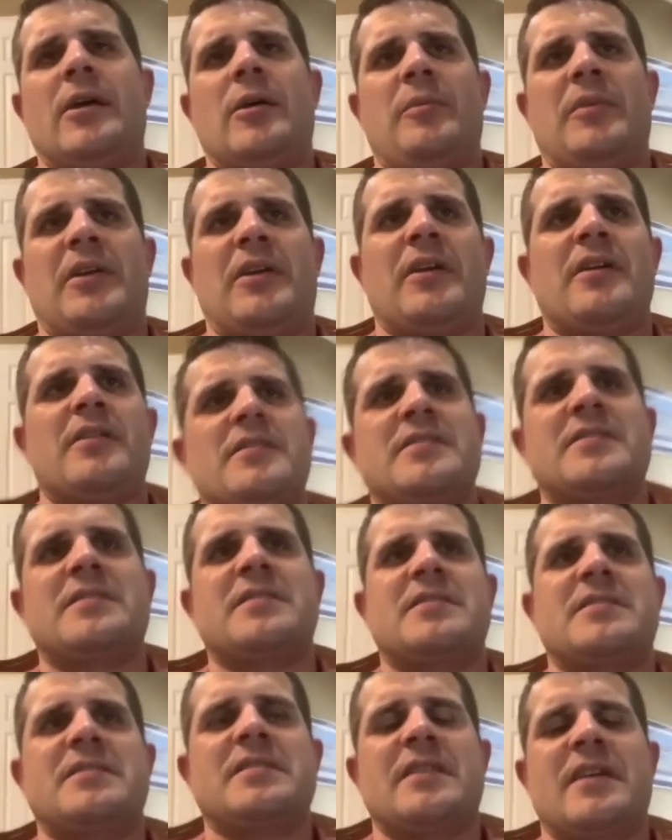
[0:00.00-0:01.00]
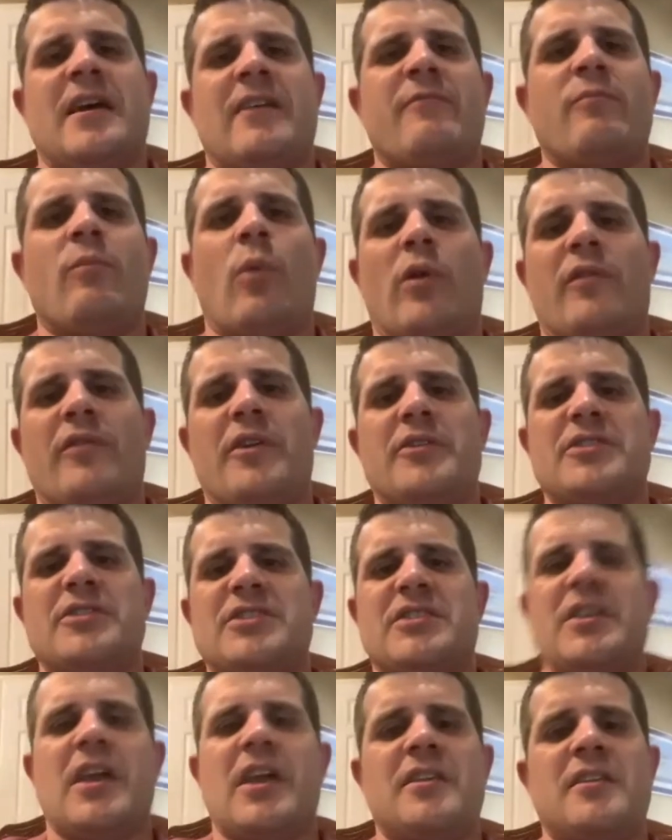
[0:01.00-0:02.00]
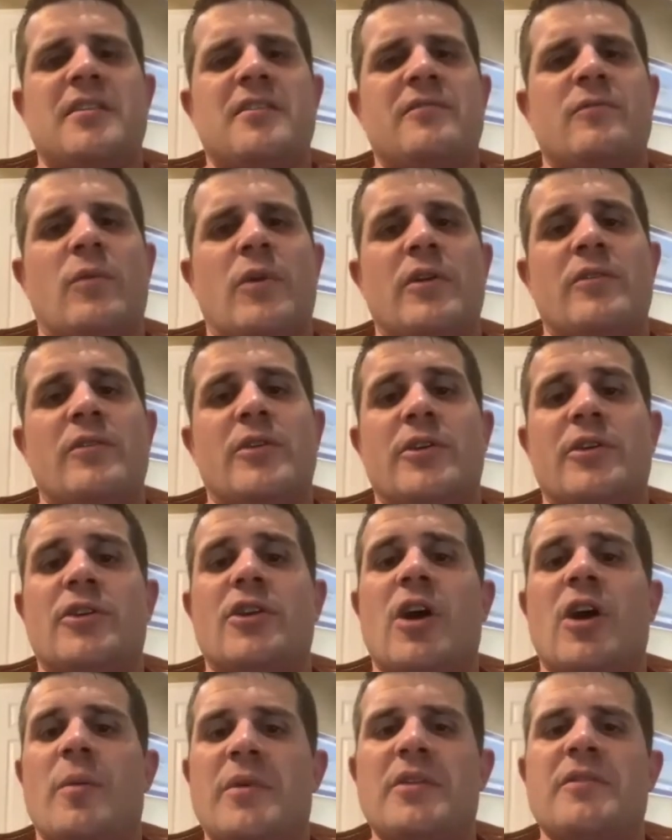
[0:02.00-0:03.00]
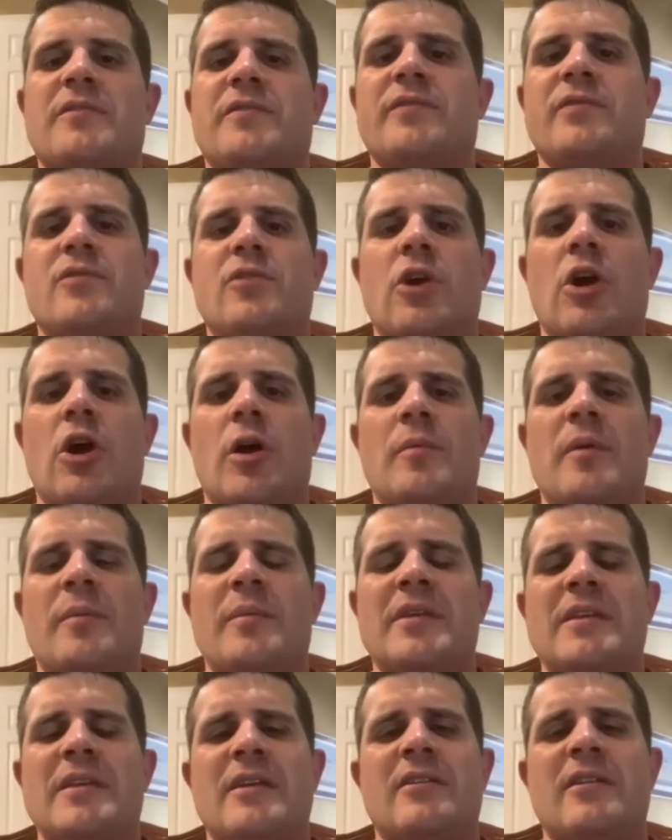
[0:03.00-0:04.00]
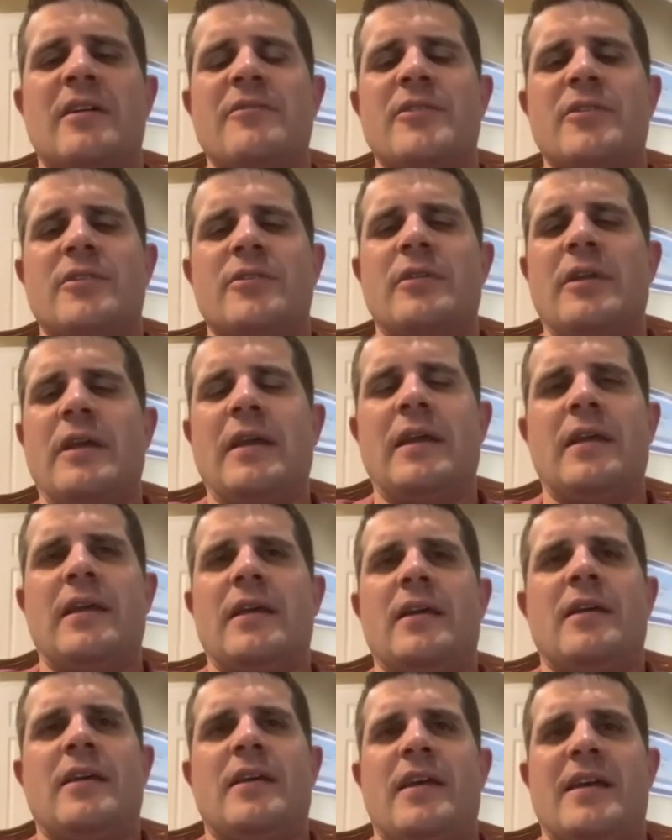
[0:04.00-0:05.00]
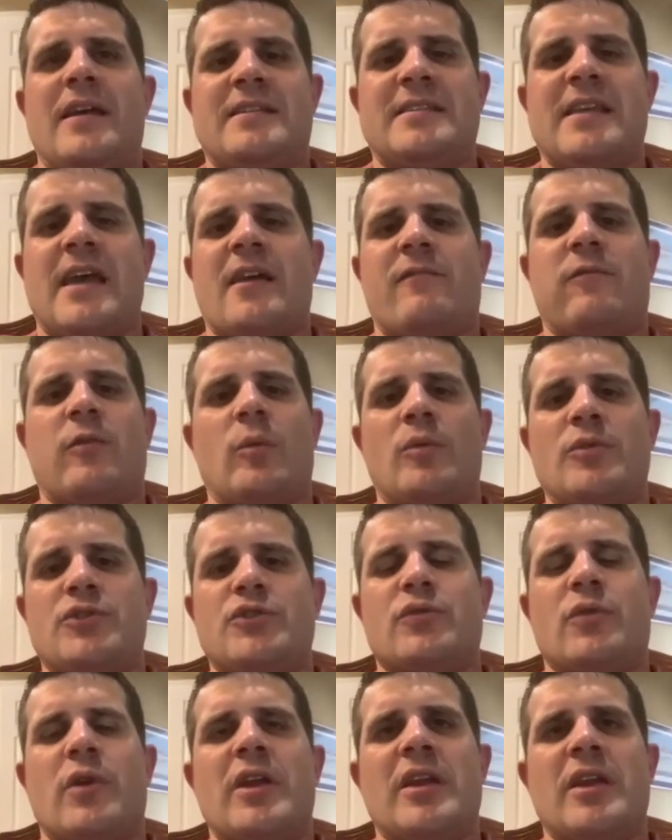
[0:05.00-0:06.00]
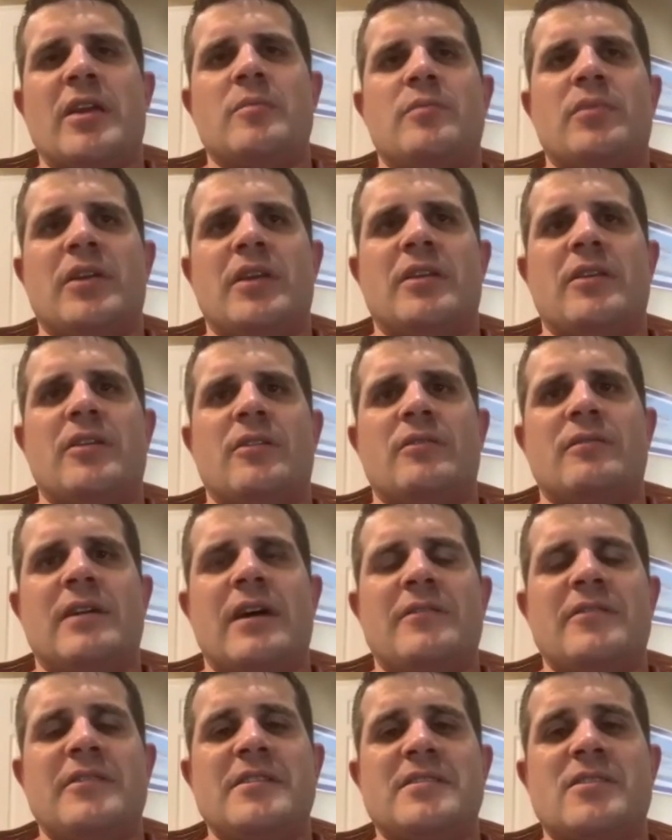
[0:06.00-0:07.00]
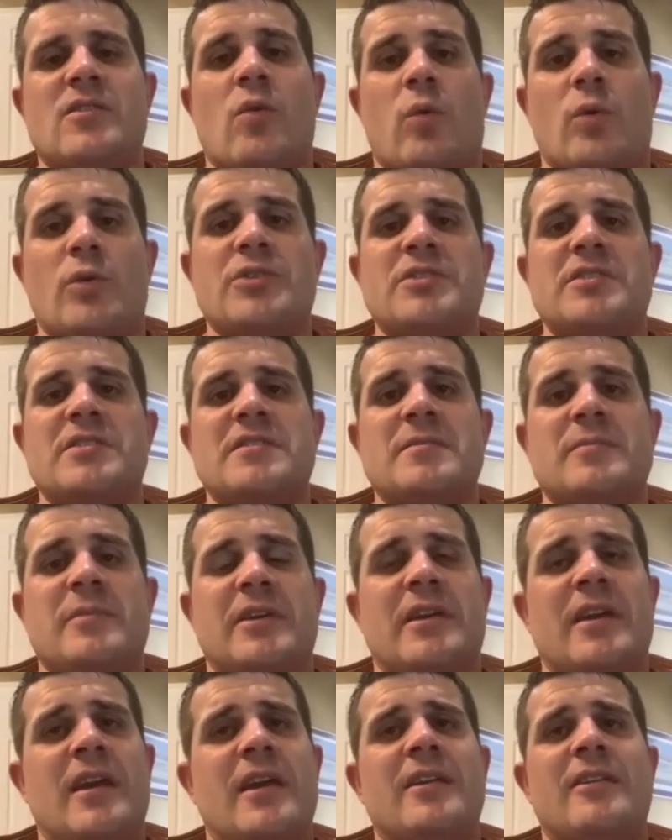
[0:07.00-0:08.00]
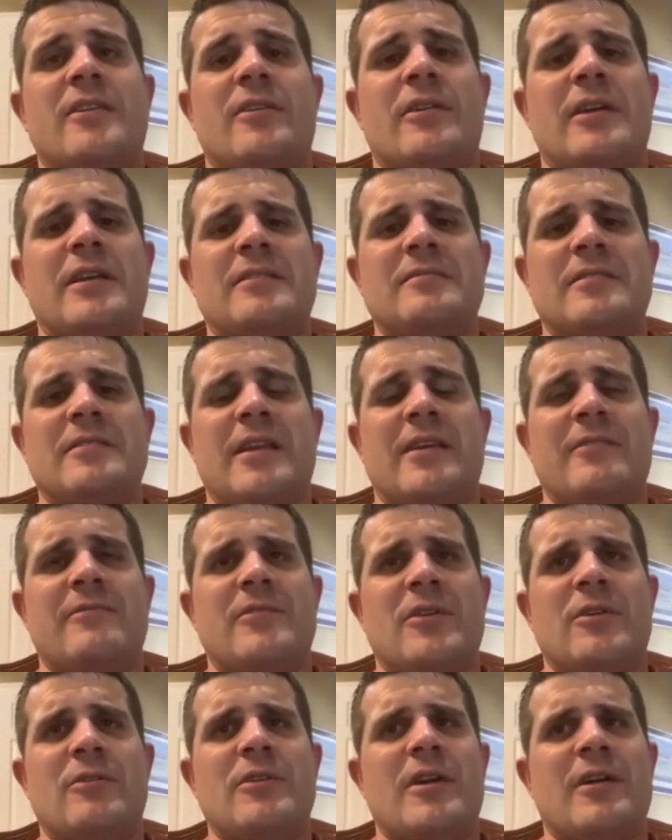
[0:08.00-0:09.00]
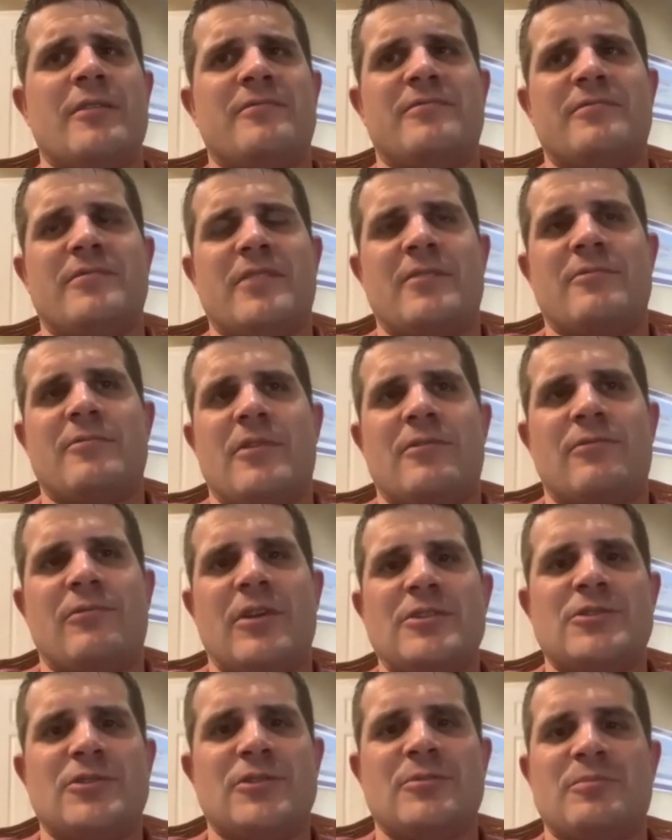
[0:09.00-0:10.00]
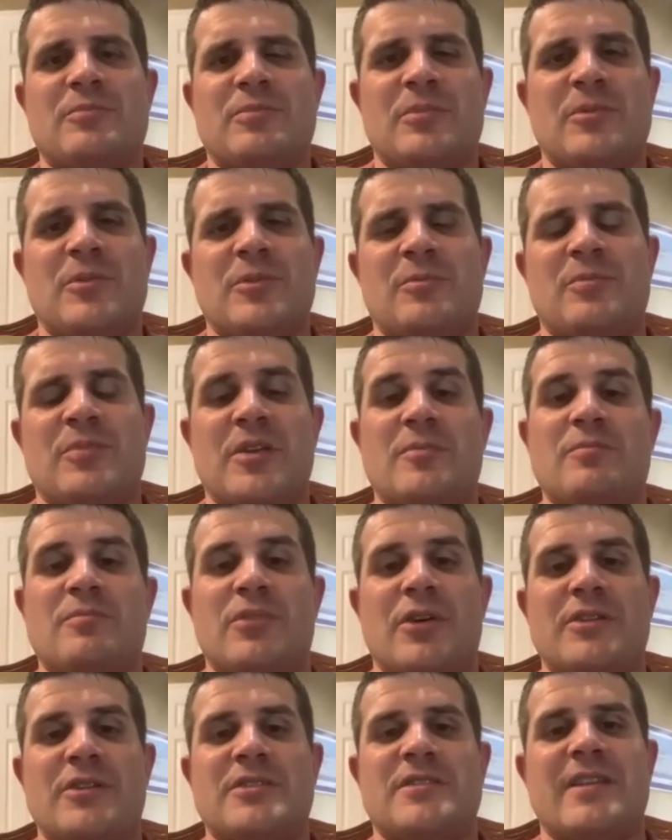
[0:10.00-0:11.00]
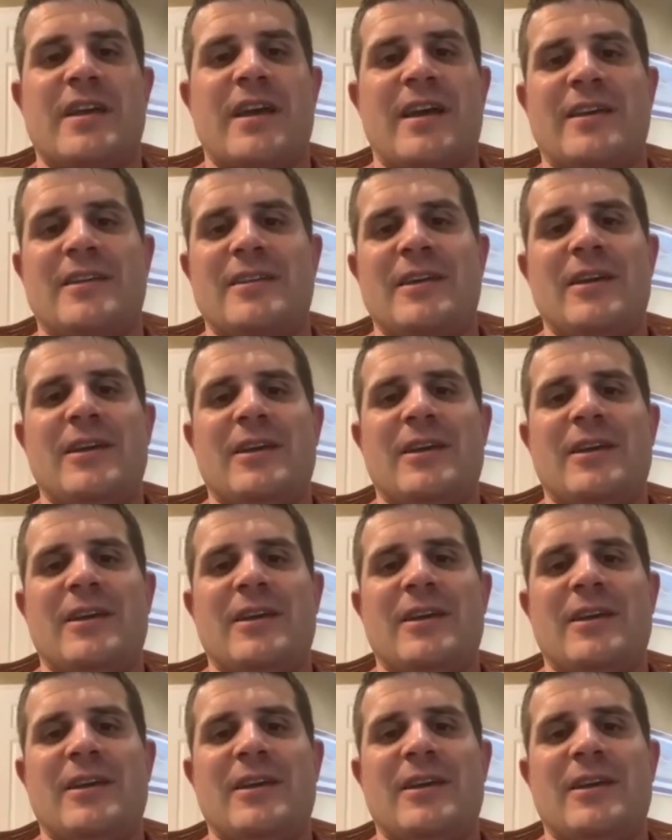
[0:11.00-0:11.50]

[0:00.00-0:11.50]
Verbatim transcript: because I have more of an understanding of where they're coming from. I mean, I don't have their exact formal training, but, you know, a lot of these courses, I'm like, hey, you know, I, I know, I've, well, I've read your, your big books that